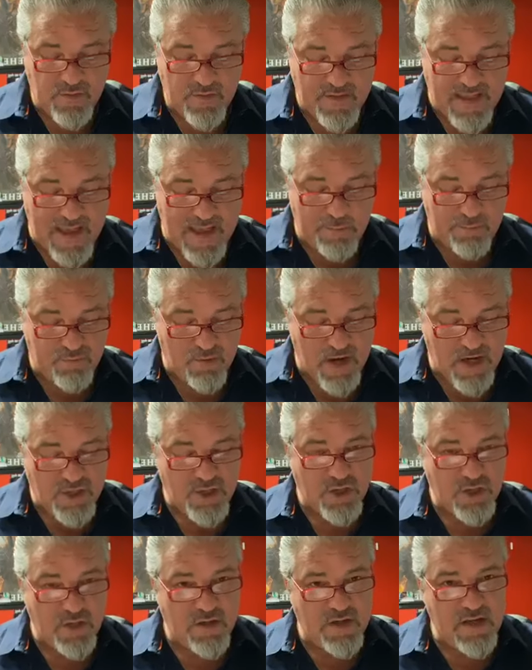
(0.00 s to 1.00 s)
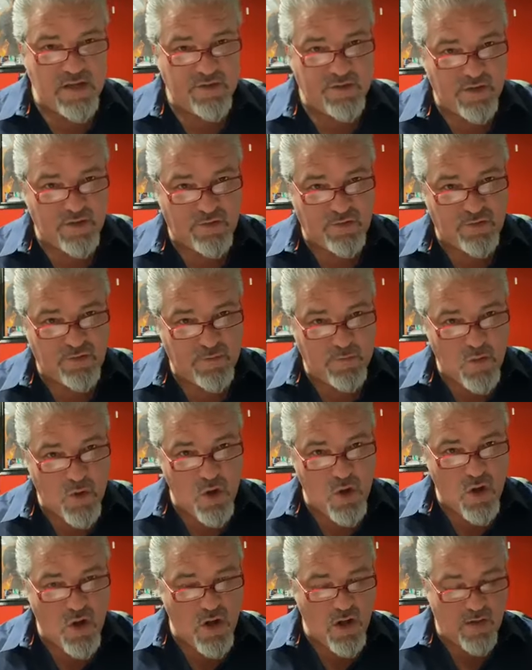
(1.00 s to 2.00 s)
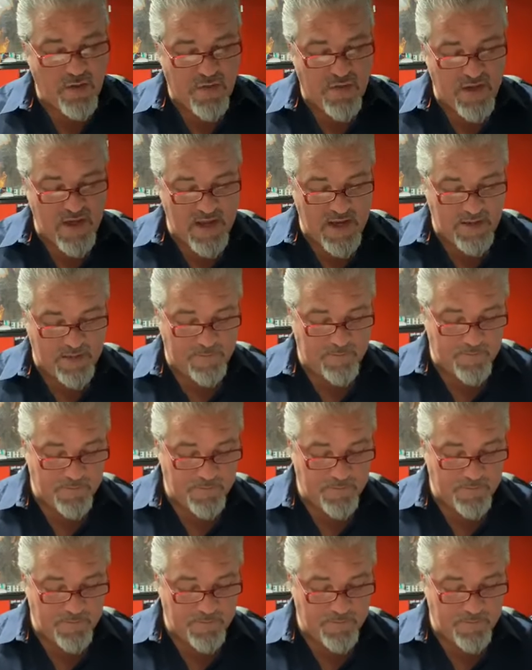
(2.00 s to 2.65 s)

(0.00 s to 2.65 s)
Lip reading: That pressure is a small thing.